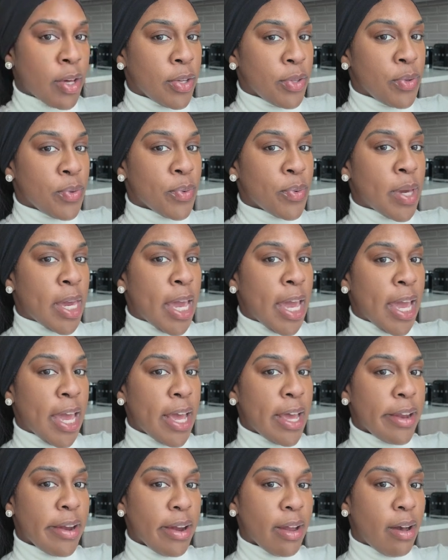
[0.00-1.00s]
You
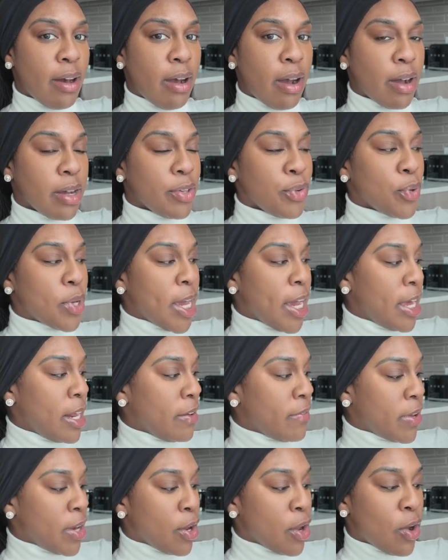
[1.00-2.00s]
can't
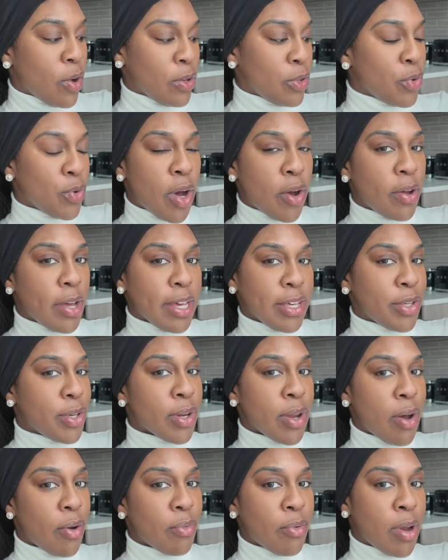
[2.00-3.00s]
even know. You
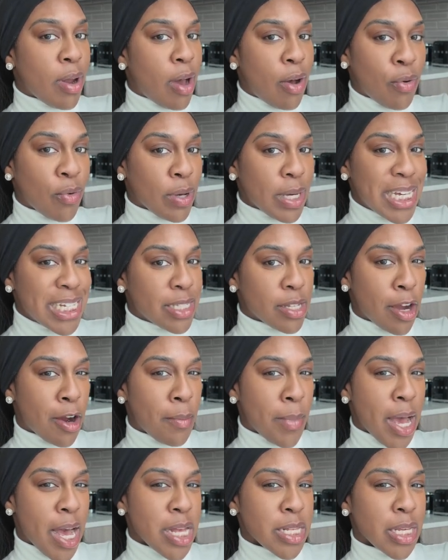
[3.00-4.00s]
don't know it's
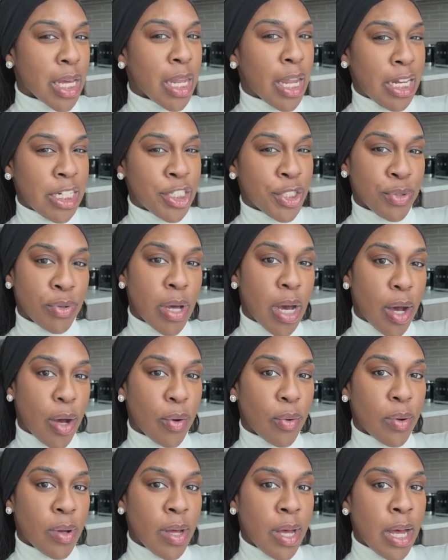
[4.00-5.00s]
Hermes unless you
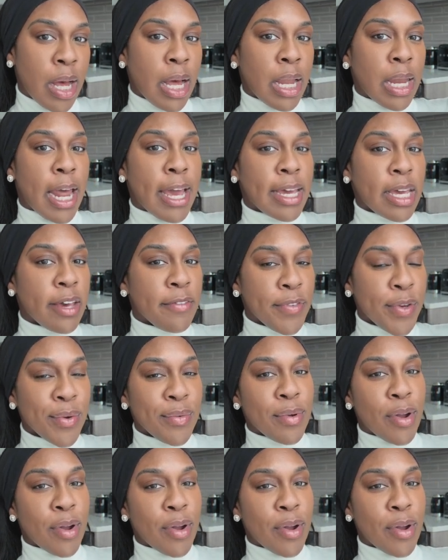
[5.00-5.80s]
know. Like if you